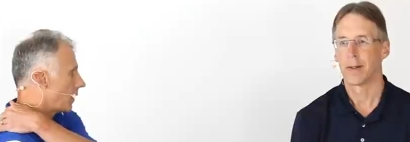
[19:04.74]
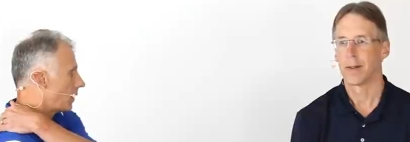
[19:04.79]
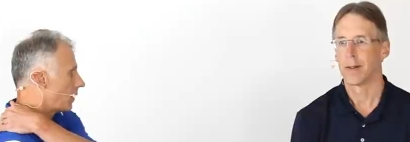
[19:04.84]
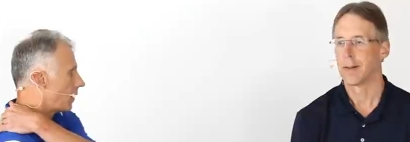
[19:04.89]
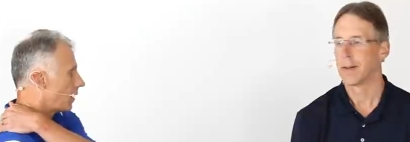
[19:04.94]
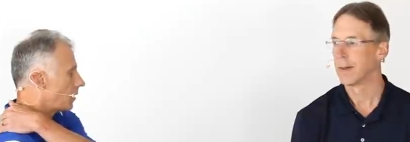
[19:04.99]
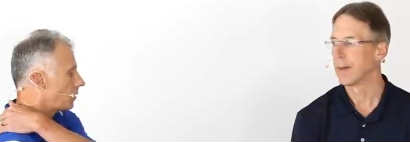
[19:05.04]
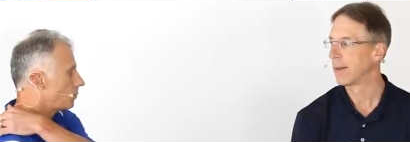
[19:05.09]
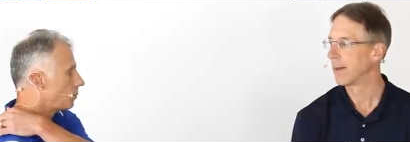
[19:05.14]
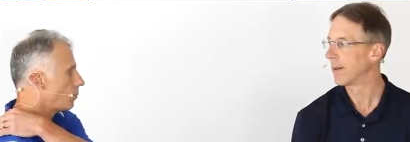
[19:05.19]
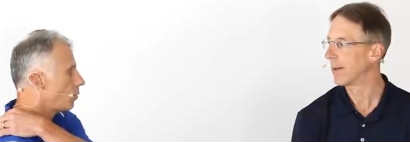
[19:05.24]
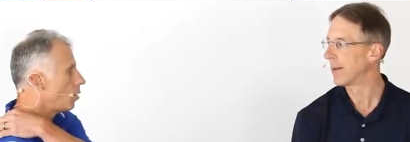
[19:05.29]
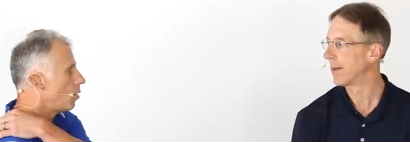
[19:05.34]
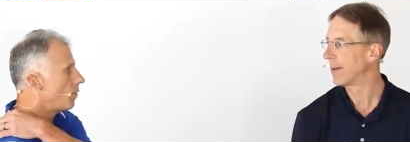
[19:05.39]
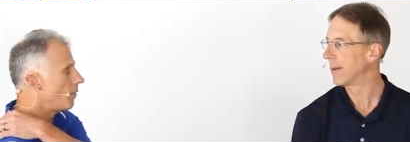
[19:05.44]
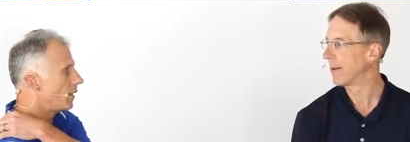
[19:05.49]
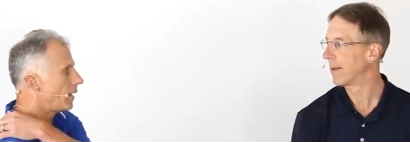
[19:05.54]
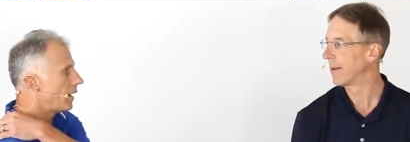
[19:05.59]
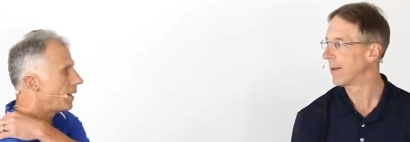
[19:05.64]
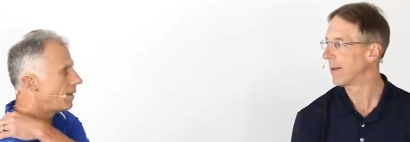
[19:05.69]
Speaker 1: as things
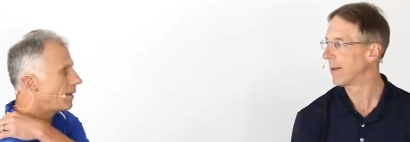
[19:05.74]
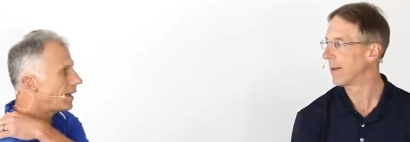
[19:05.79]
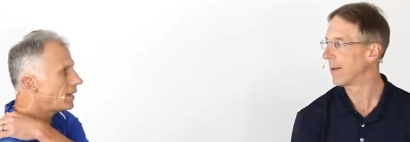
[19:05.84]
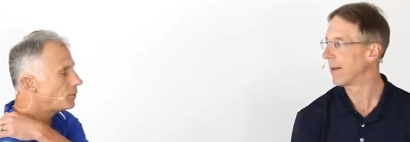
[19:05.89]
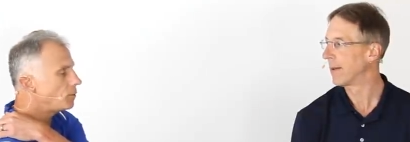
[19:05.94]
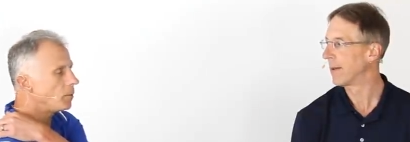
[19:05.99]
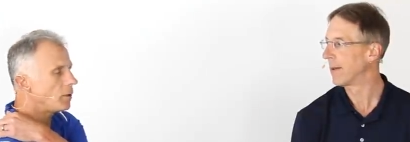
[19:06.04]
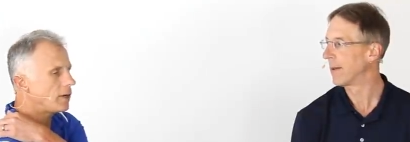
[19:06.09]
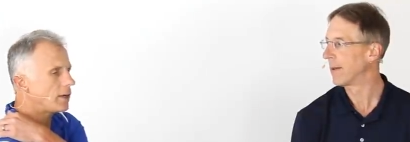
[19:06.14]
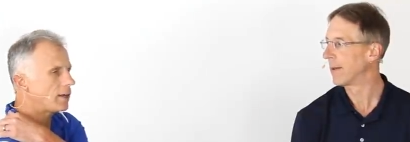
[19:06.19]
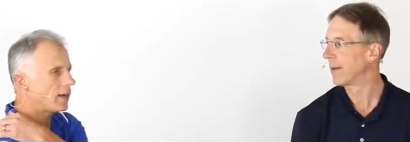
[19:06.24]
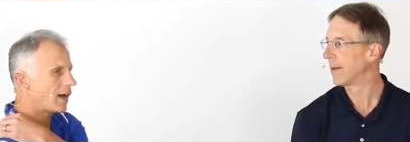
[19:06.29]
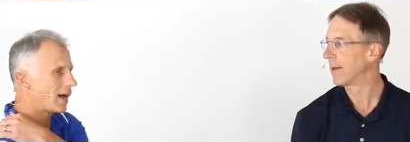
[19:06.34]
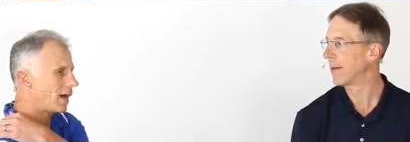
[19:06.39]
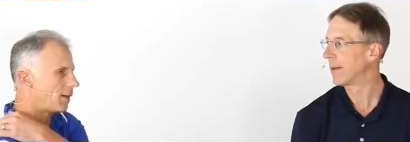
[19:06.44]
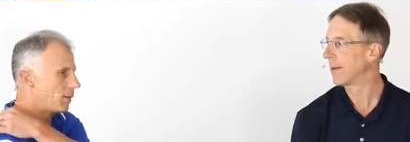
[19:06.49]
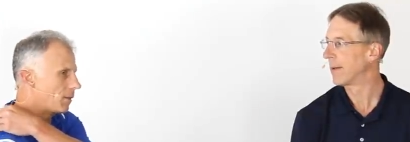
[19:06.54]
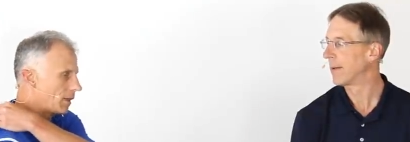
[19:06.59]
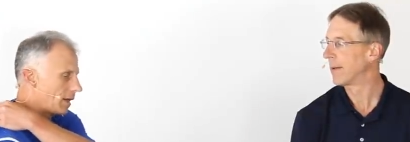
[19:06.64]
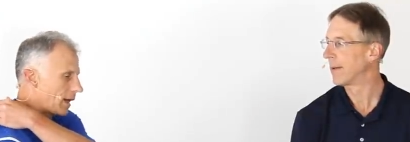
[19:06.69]
move, and that's pretty
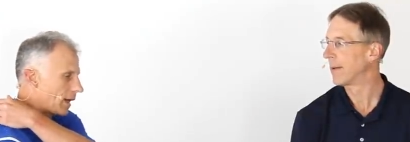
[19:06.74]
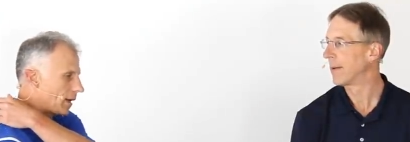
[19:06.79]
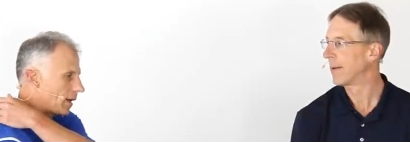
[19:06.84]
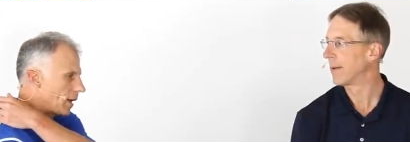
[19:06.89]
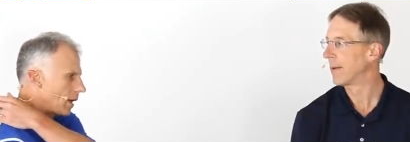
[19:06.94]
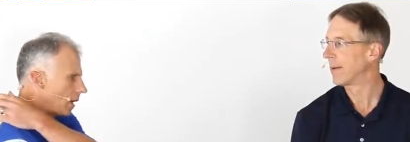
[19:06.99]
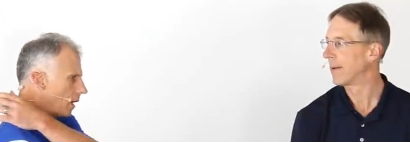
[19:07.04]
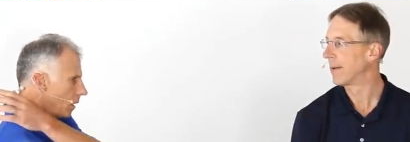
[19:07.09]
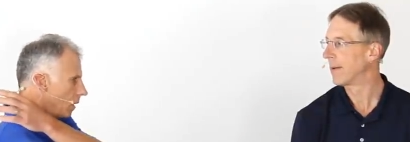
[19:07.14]
common that